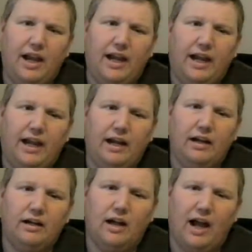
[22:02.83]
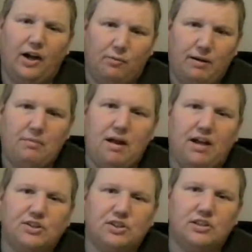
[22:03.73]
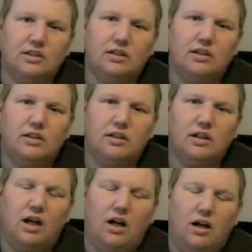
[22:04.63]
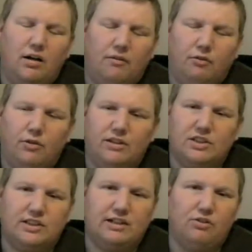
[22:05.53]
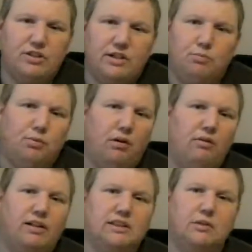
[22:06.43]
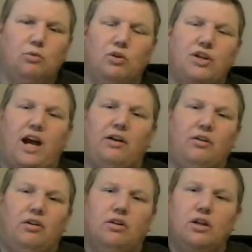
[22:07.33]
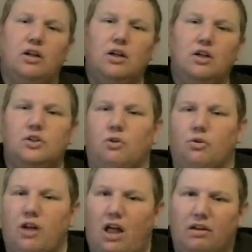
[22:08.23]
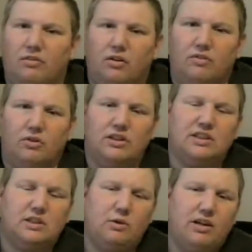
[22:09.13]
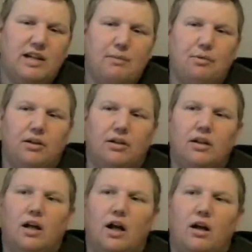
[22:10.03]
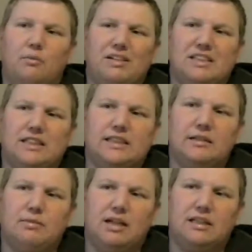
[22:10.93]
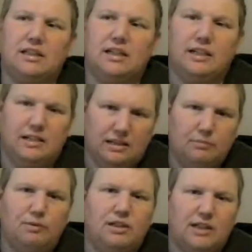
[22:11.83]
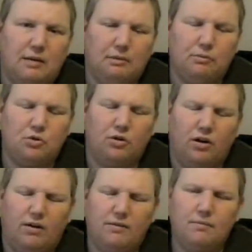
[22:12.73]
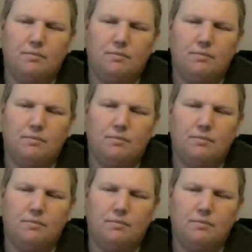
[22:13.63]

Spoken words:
a Iron Man match for the Synergy Pro Wrestling World title, Jordan Oliver versus Tony Deppen. It's 60 minutes, it ended up in a time limit draw.